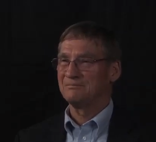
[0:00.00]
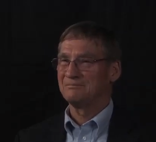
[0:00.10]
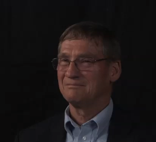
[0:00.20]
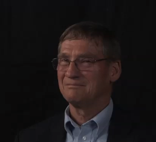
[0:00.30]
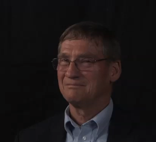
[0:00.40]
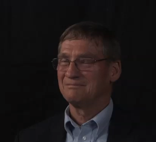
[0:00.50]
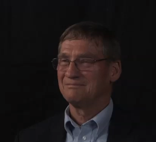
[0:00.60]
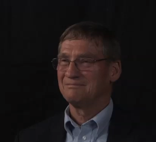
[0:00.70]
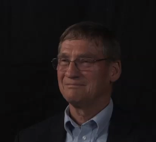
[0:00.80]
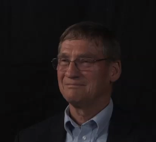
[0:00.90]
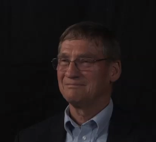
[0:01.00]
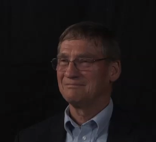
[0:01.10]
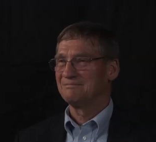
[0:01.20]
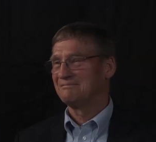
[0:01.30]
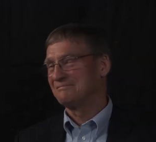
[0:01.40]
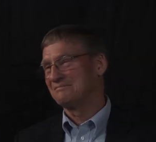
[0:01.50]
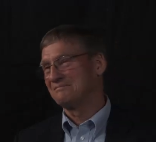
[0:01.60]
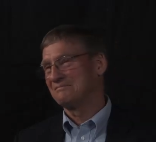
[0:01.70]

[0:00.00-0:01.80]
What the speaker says: No one is speaking in this clip.